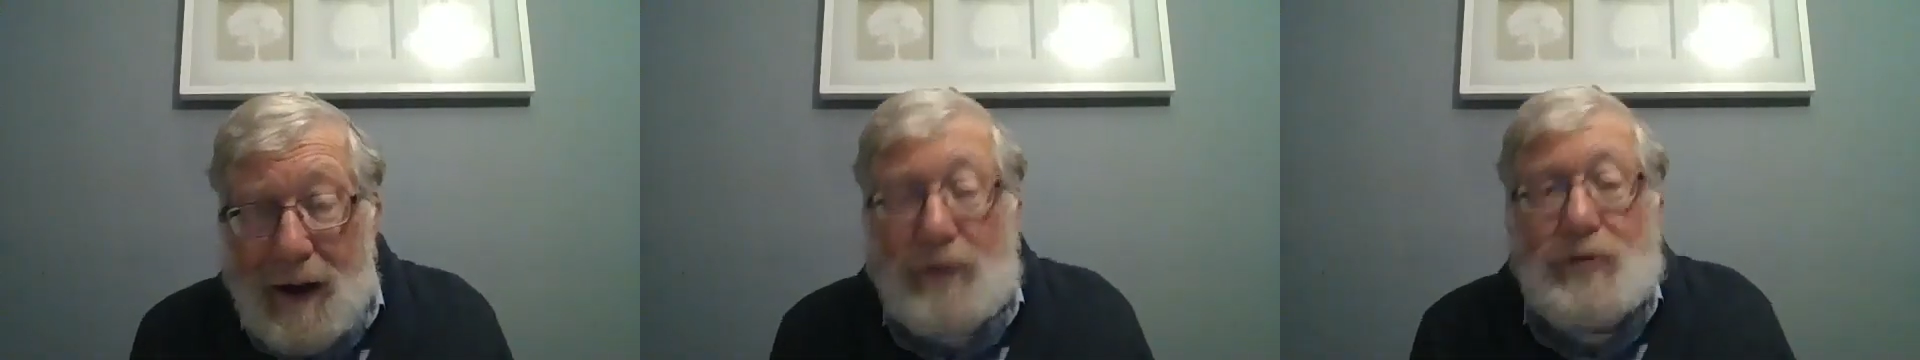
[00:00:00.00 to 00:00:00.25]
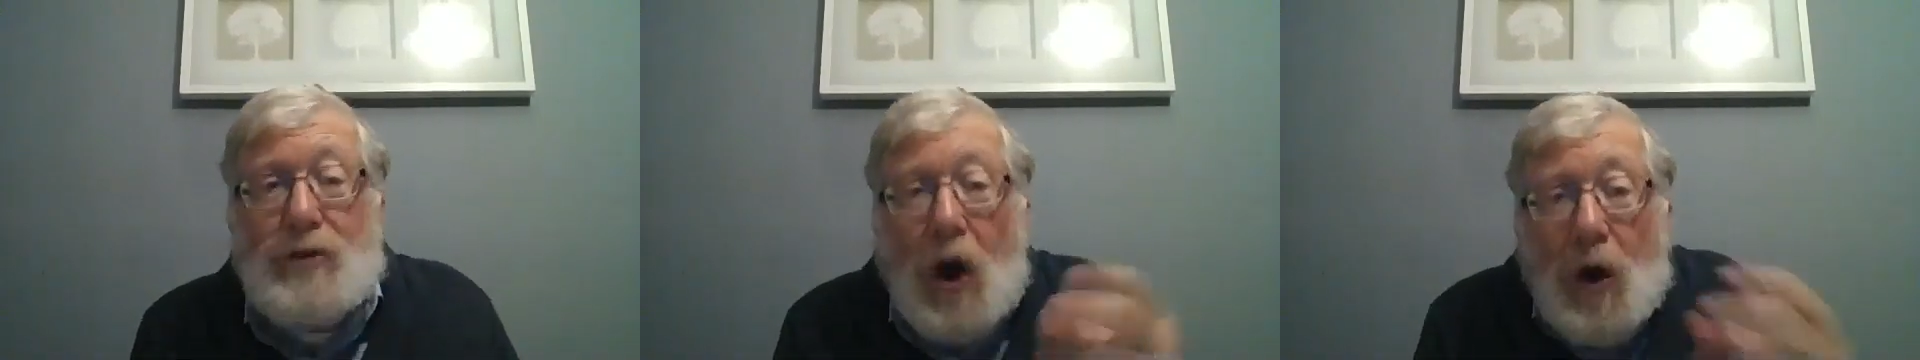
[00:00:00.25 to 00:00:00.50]

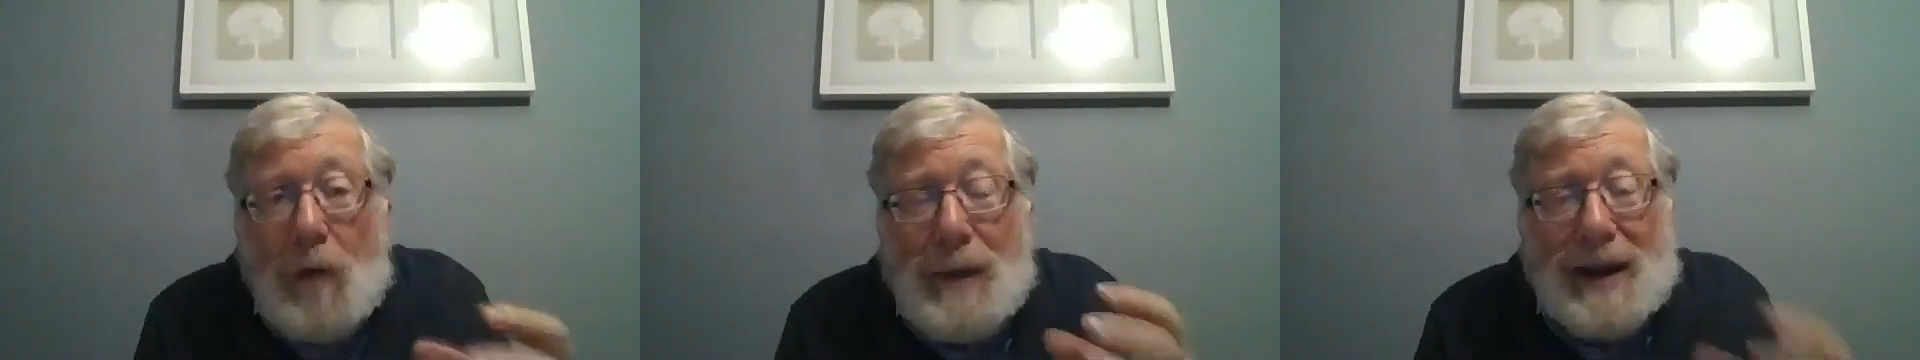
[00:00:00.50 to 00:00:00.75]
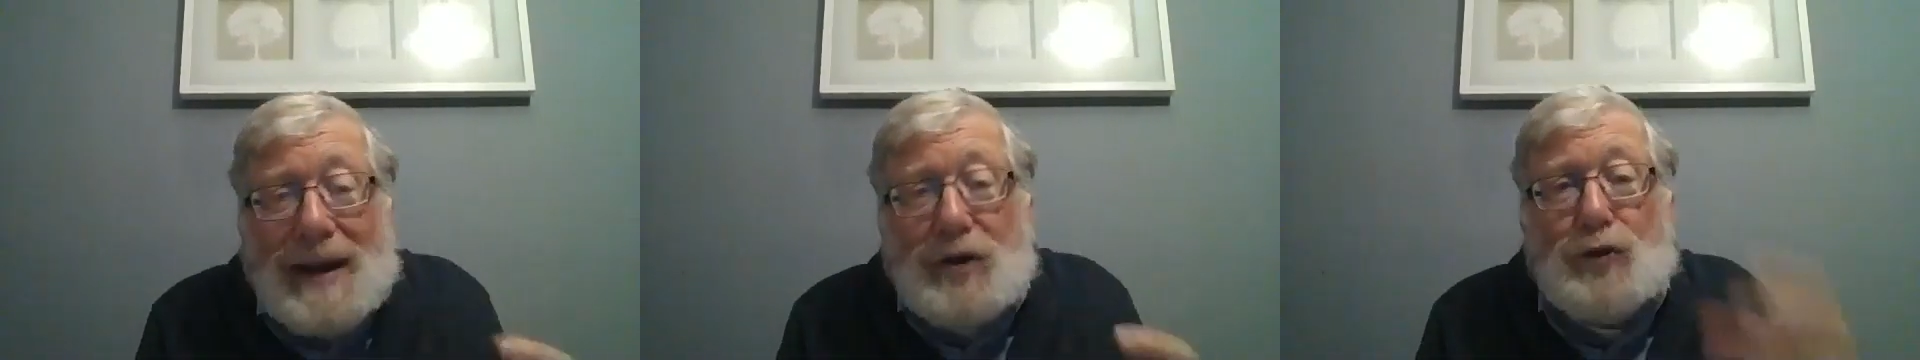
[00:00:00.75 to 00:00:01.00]

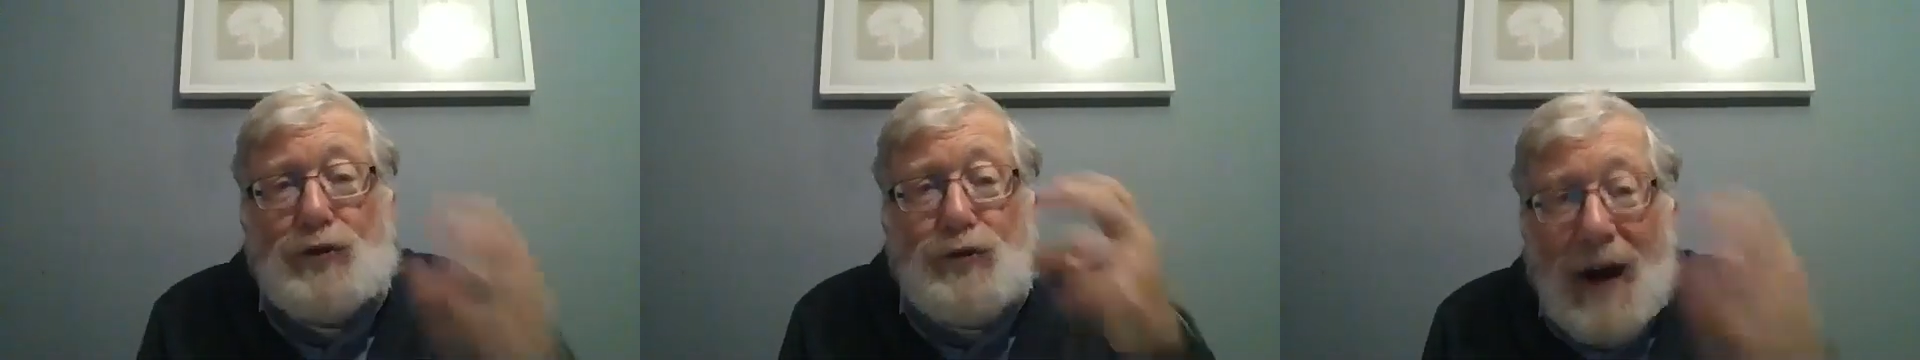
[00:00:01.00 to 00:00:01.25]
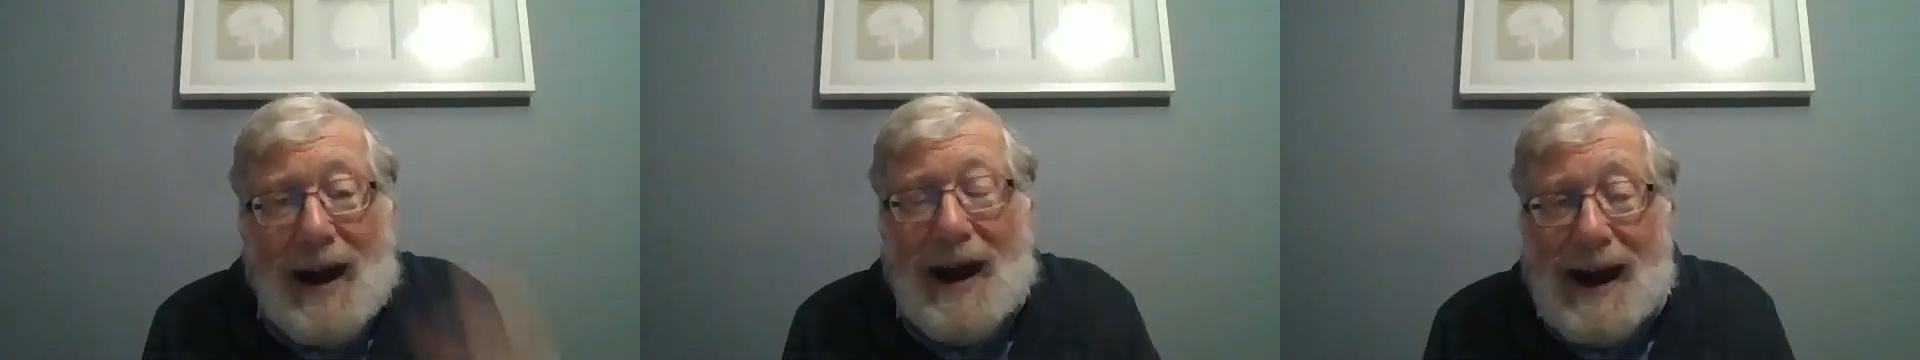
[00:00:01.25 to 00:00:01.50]
Nobody
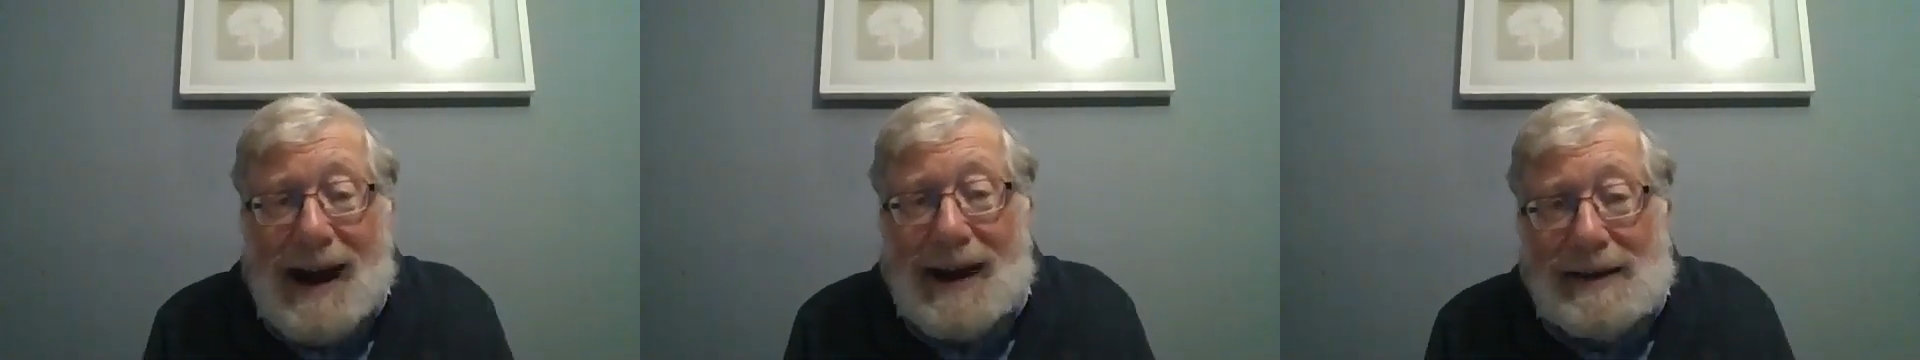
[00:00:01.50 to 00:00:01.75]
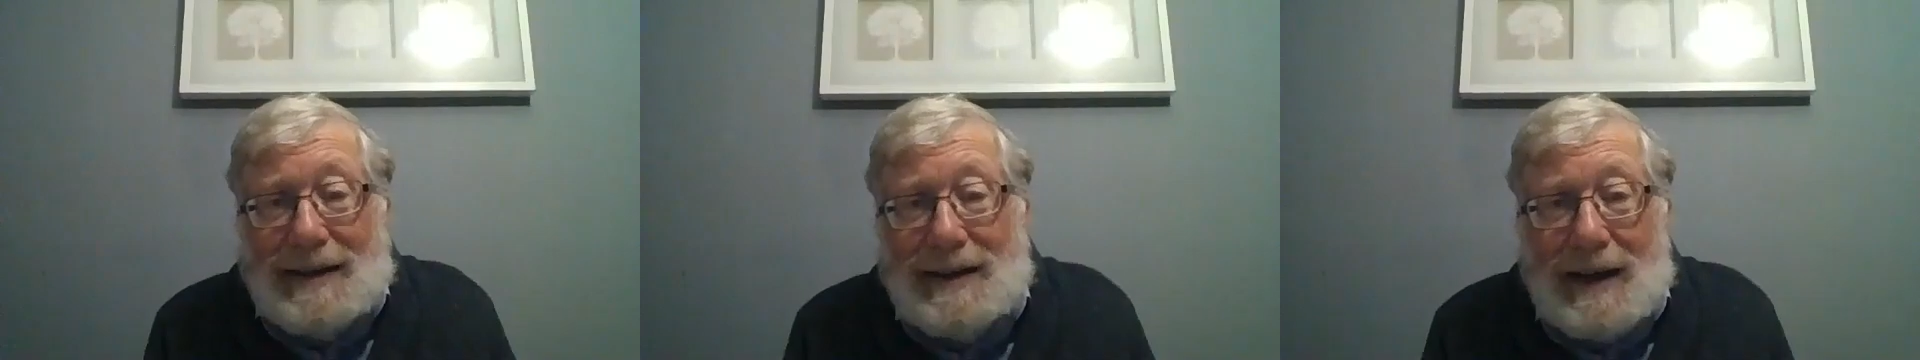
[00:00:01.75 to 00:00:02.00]
cries,